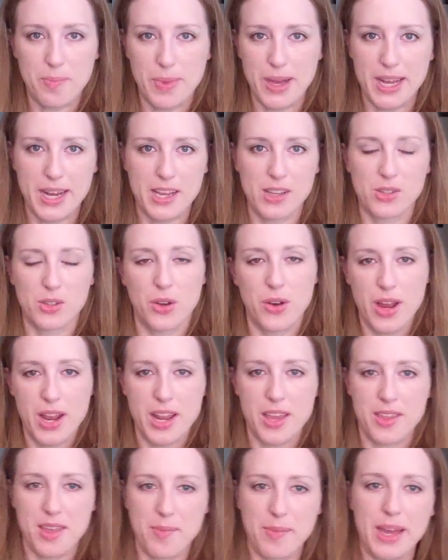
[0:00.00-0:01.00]
bosom
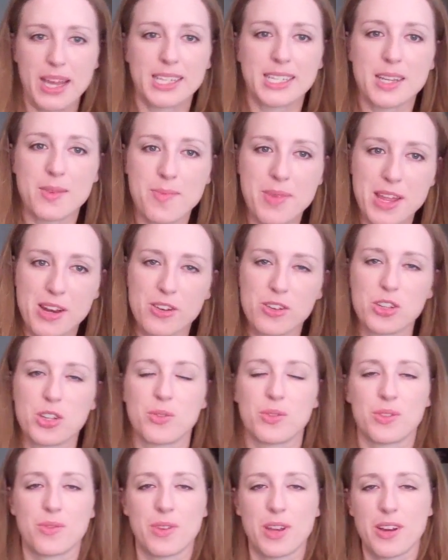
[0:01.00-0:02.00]
buddies or anything, but I
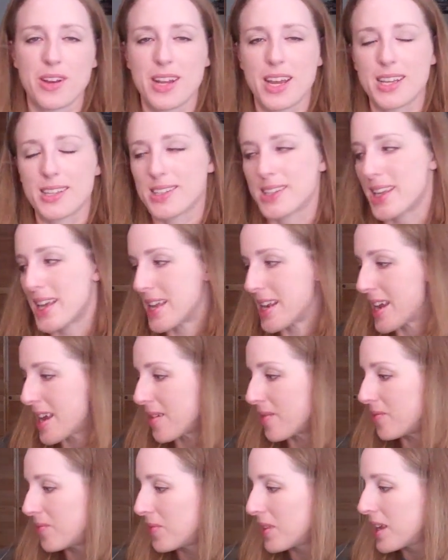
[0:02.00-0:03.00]
did meet her. She was a very
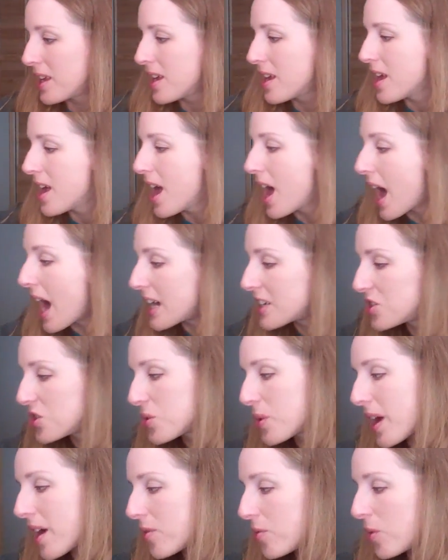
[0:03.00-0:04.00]
nice lady.
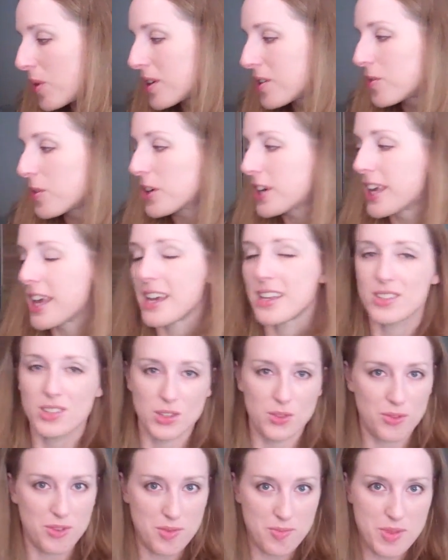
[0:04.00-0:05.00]
I do have one of
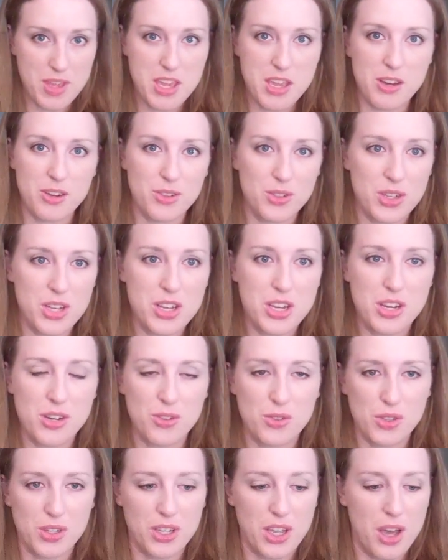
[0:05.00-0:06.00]
her kits from
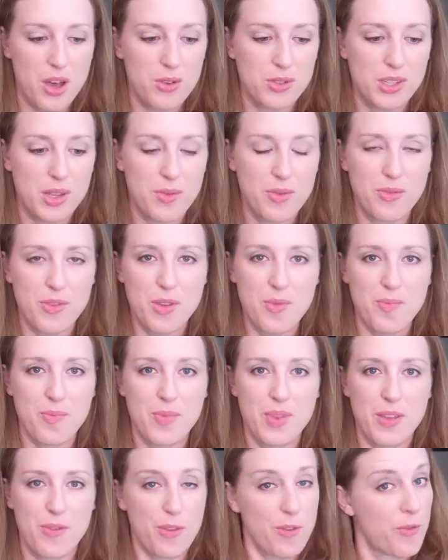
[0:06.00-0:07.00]
years and years ago.
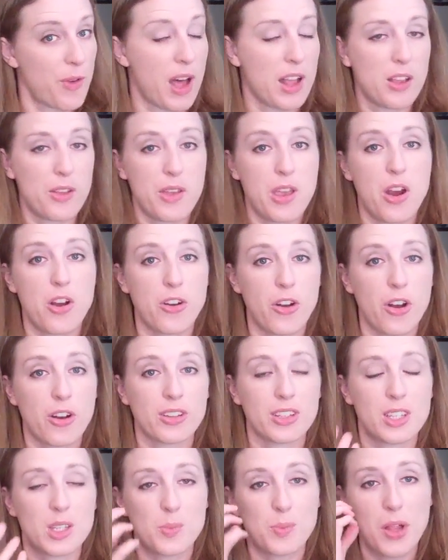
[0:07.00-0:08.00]
Some of you, if you follow
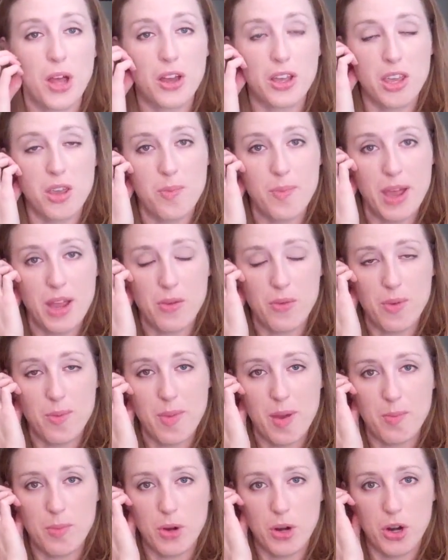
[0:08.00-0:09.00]
the Yarn Harlots blog,
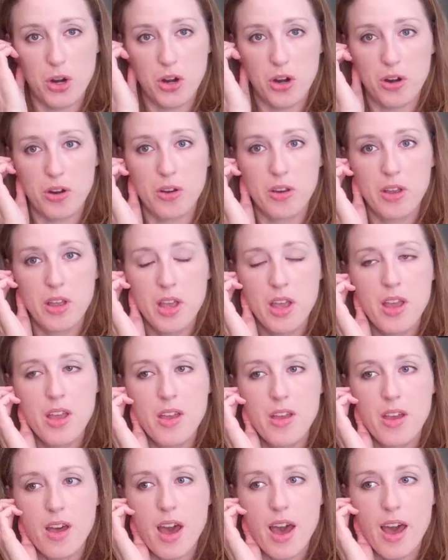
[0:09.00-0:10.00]
you might remember
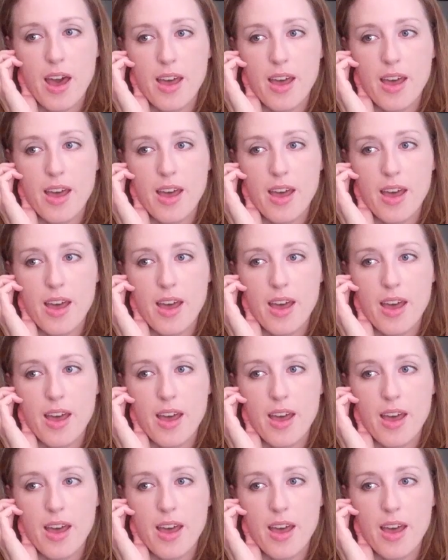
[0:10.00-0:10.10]
her